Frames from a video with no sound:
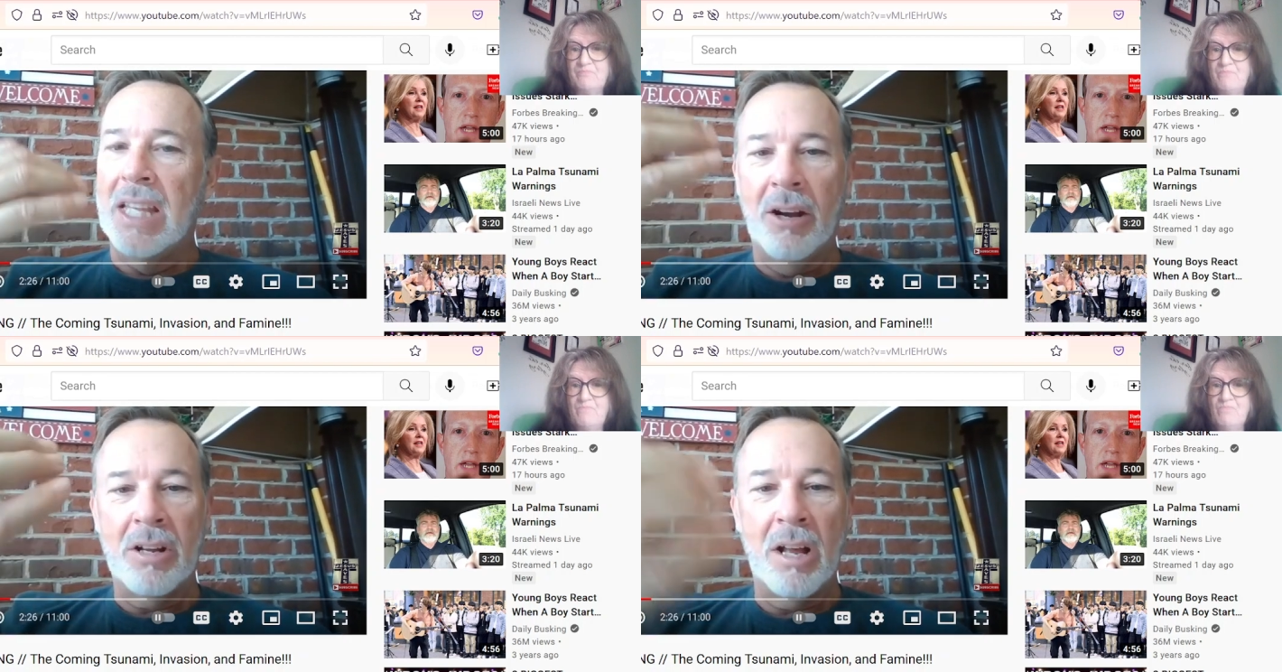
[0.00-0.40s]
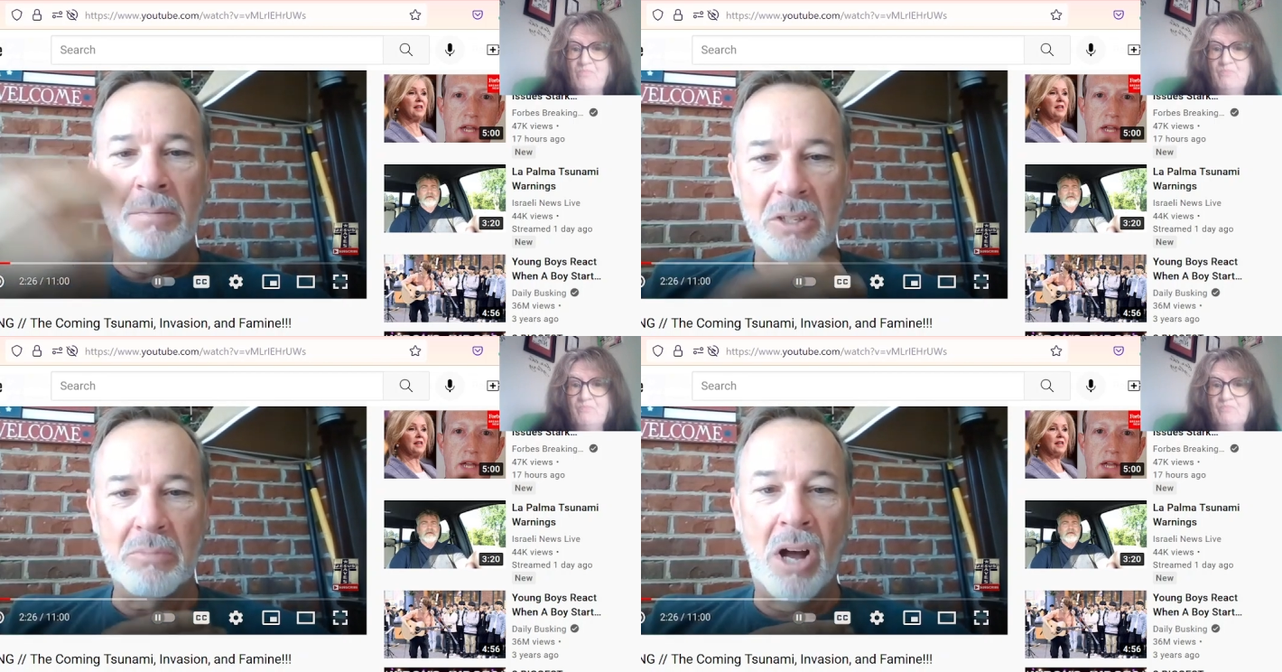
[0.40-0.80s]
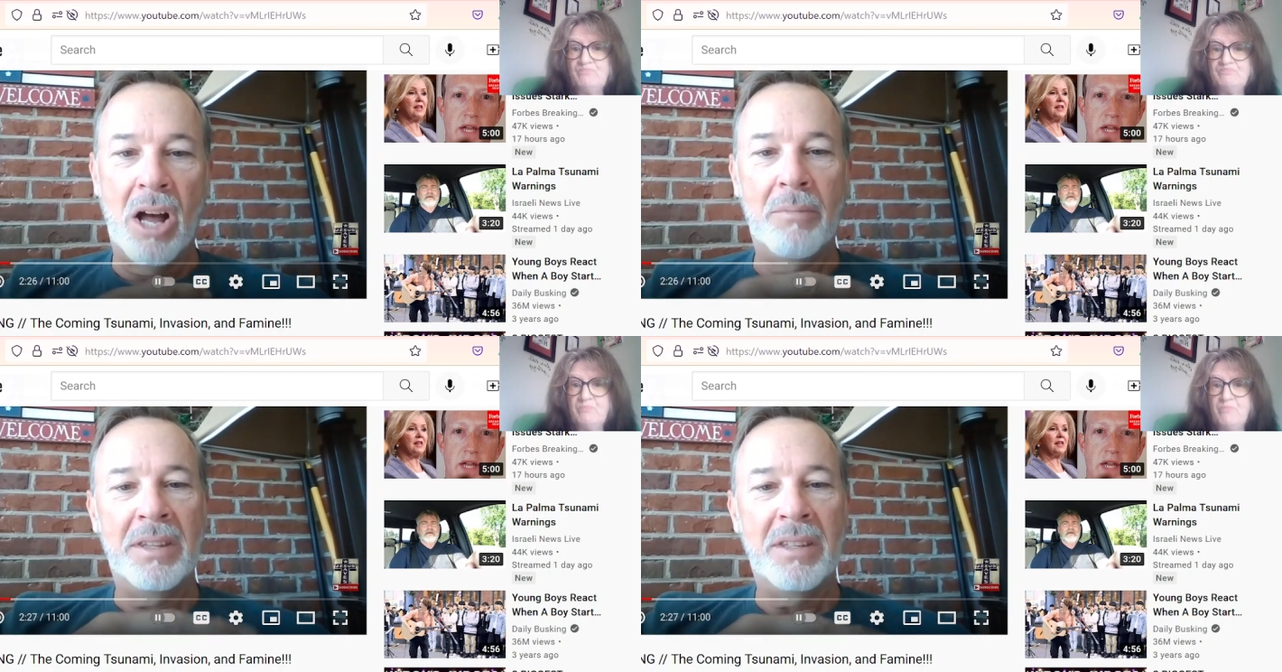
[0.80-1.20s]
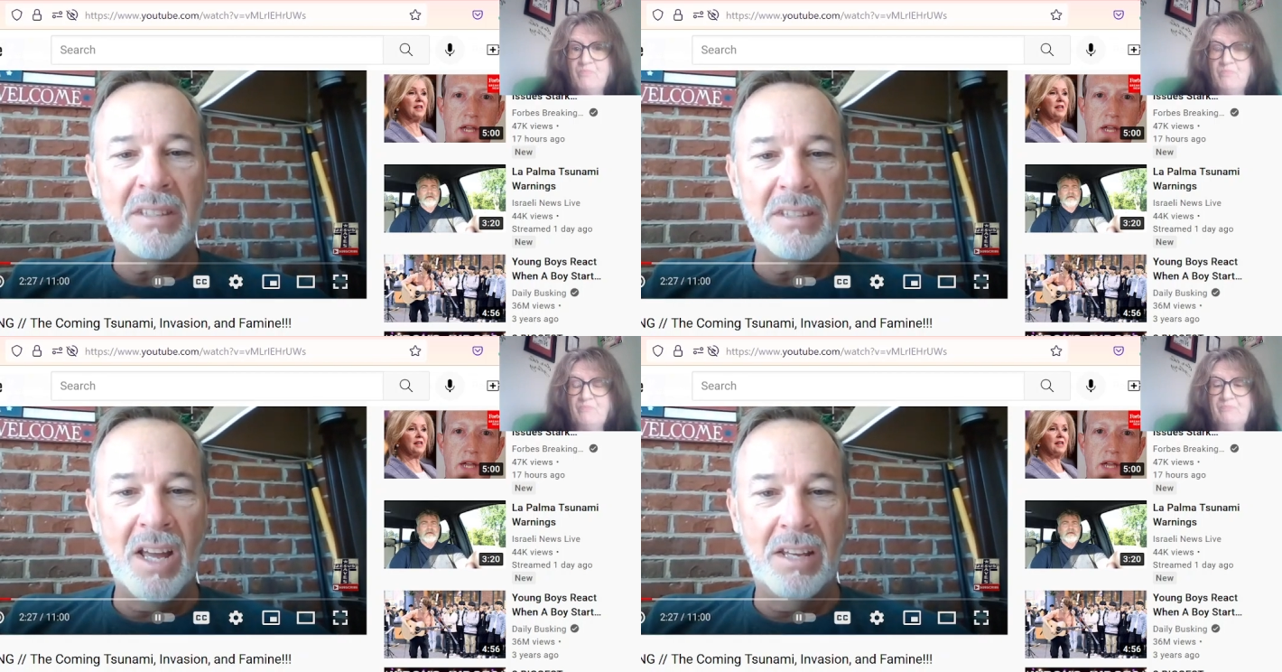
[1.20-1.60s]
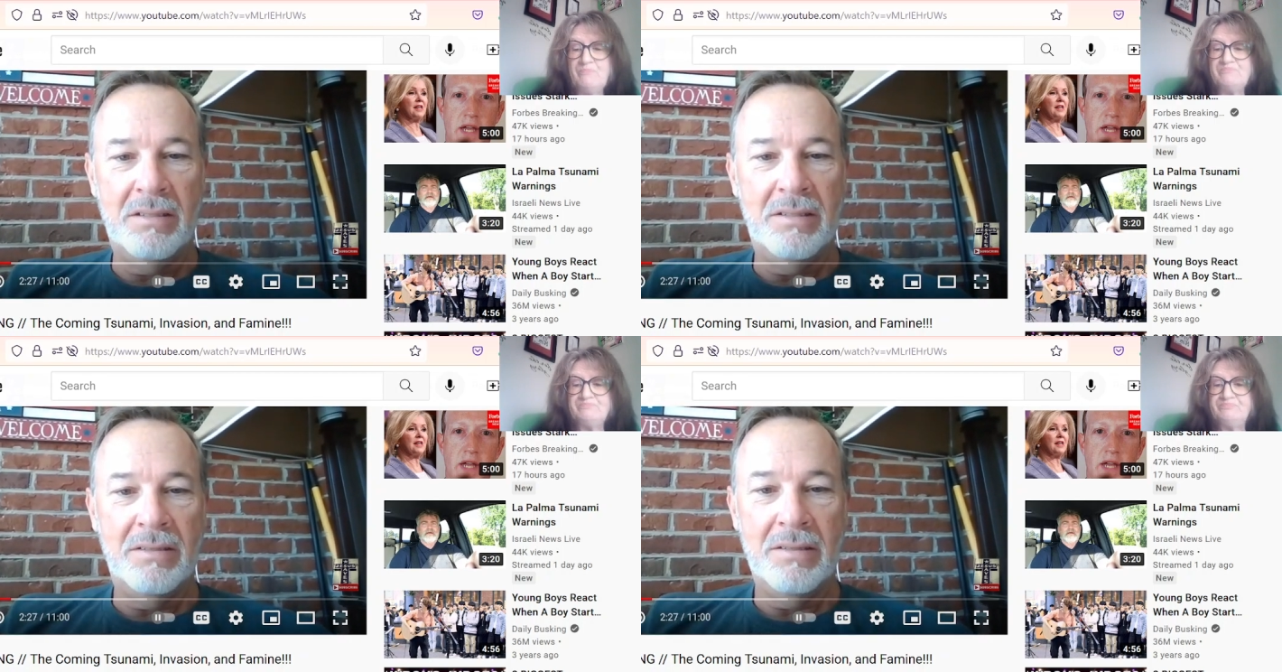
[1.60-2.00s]
Speaker 1: Here comes this mom and this son,
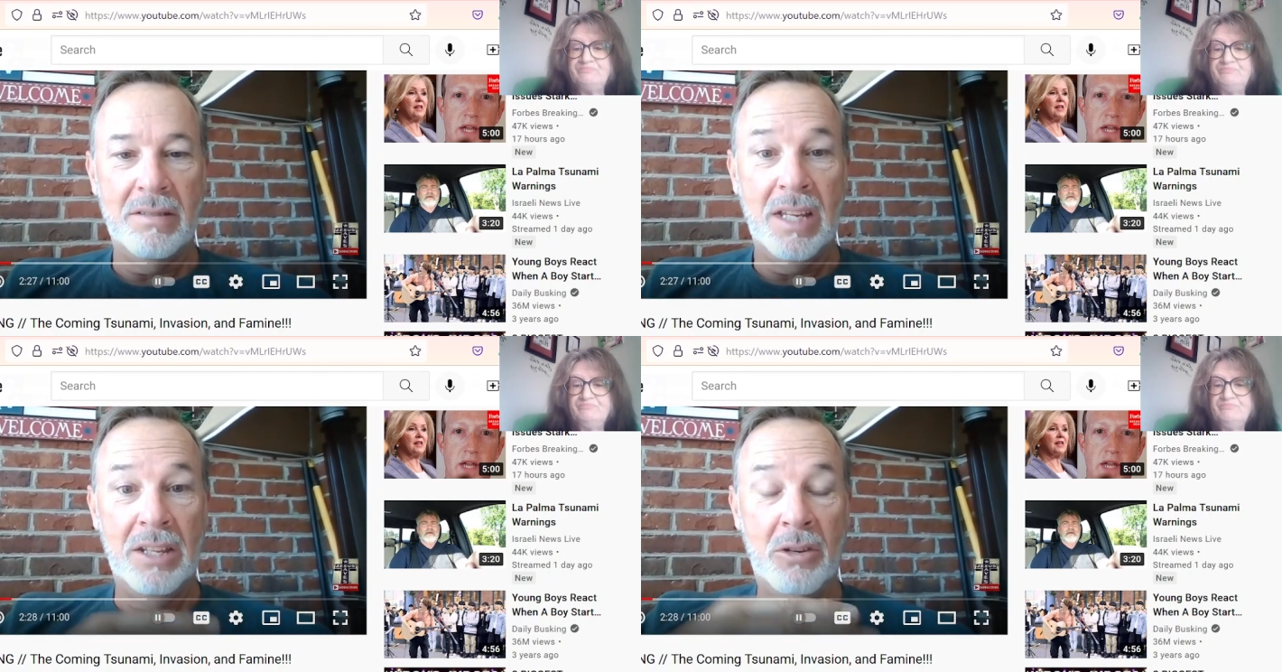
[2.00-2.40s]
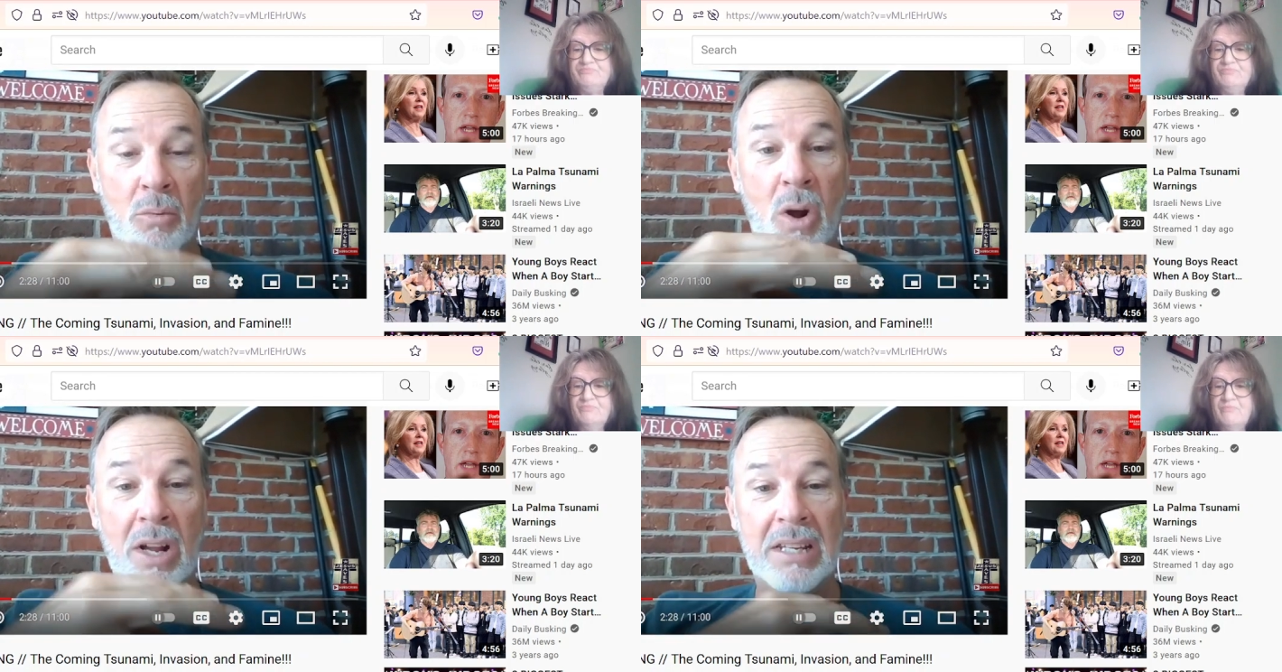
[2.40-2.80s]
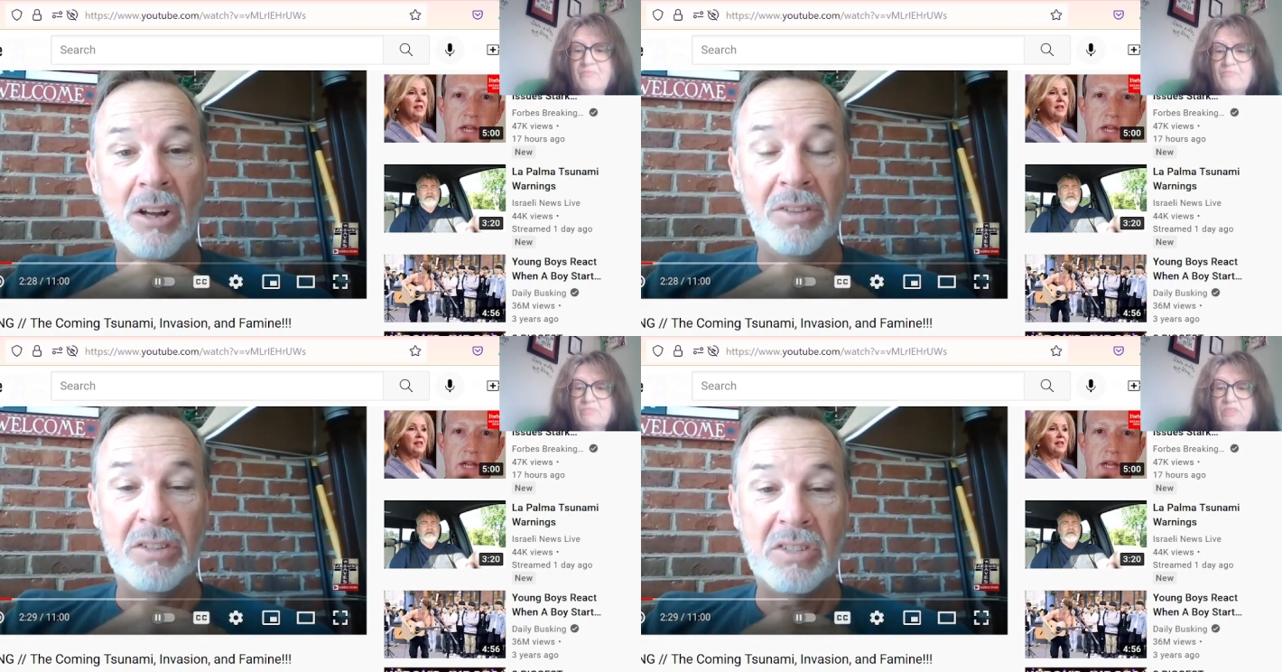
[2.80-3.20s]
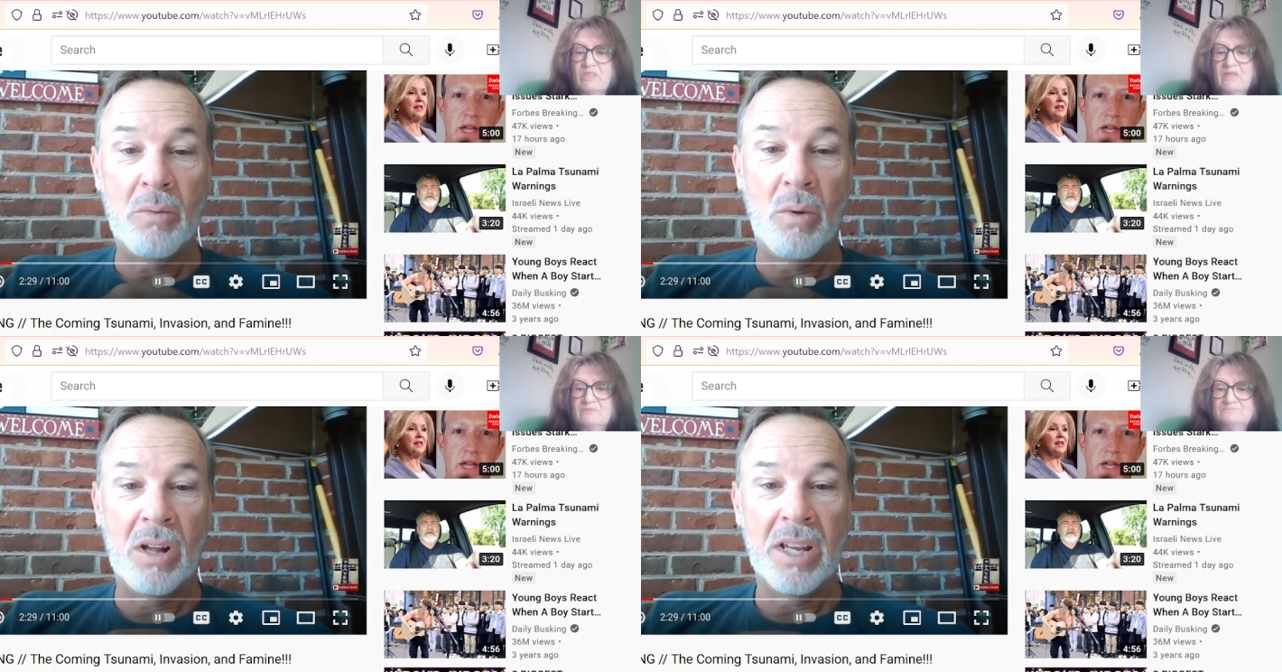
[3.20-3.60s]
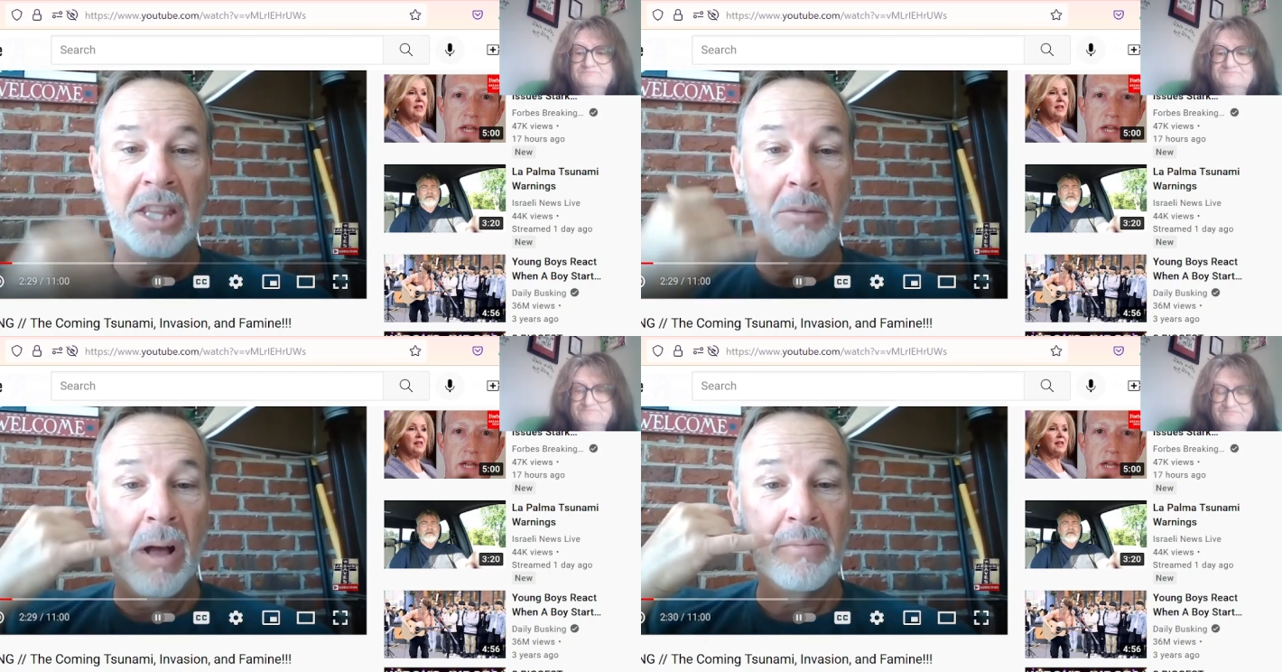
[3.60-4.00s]
and they're walking on the sidewalk,
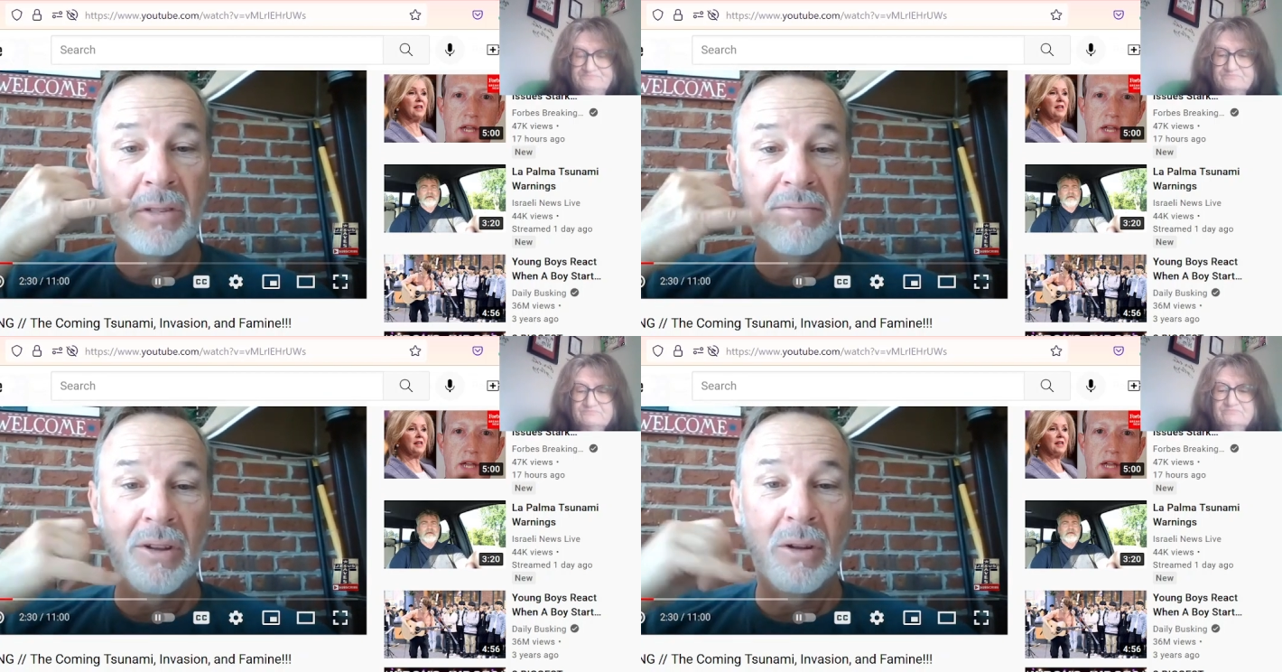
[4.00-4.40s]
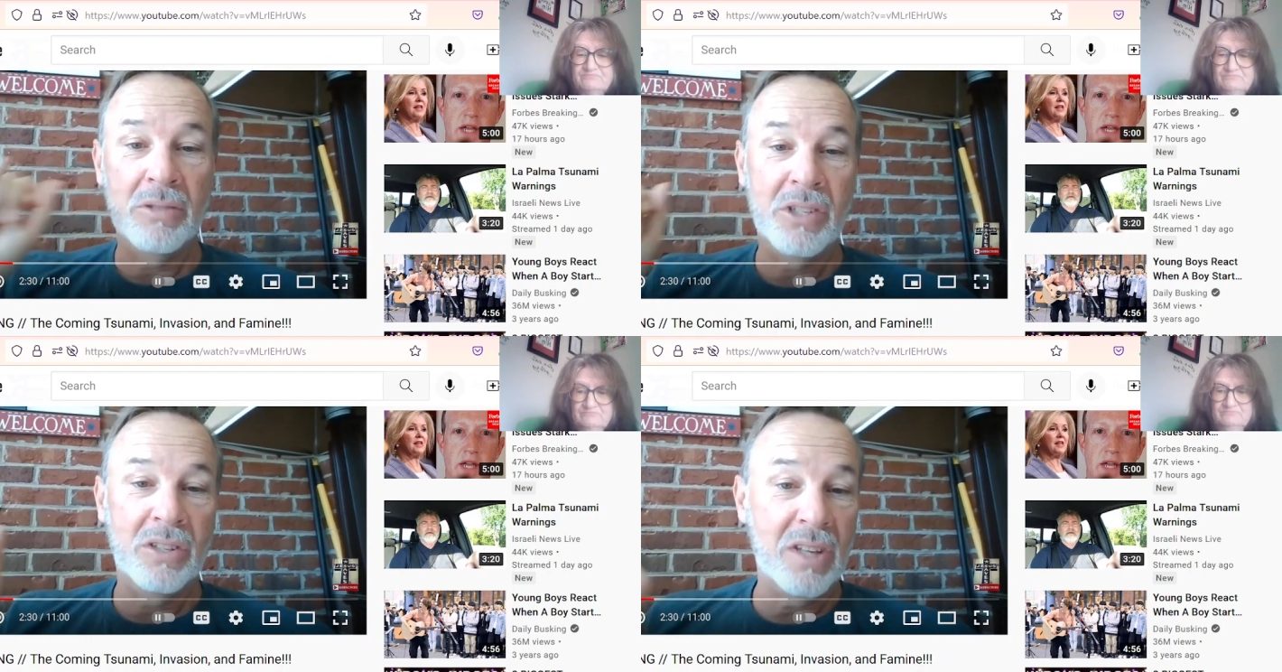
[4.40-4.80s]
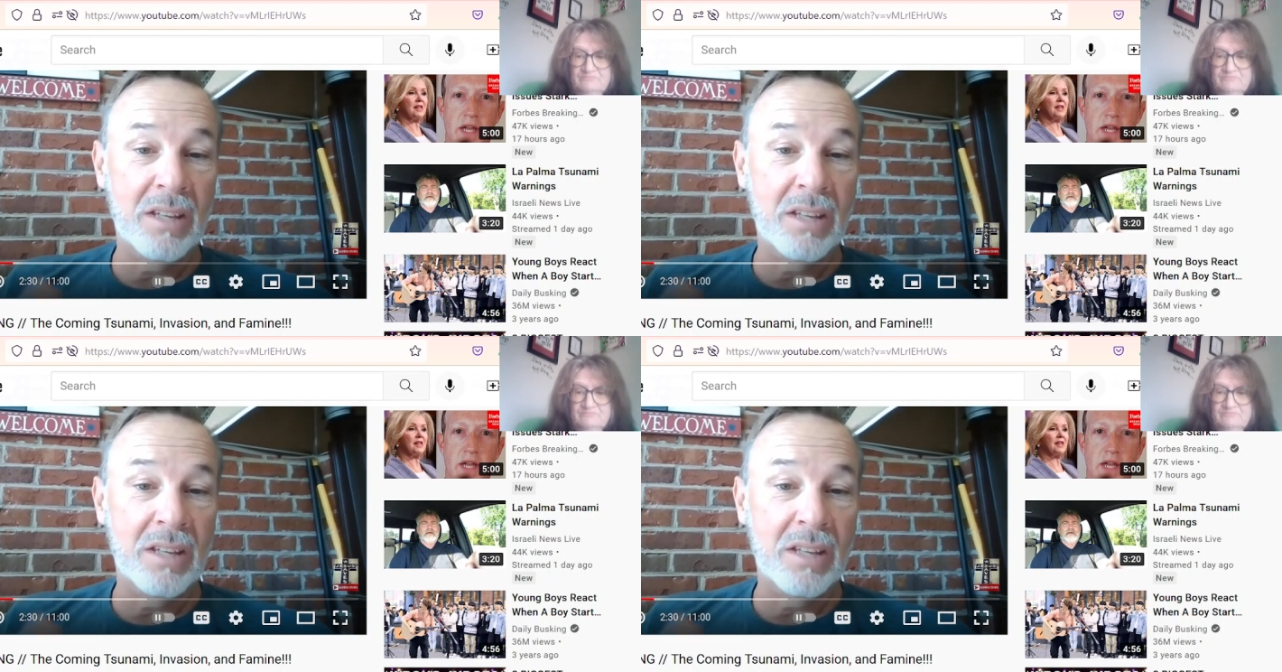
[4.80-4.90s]
and the mom's on the phone. She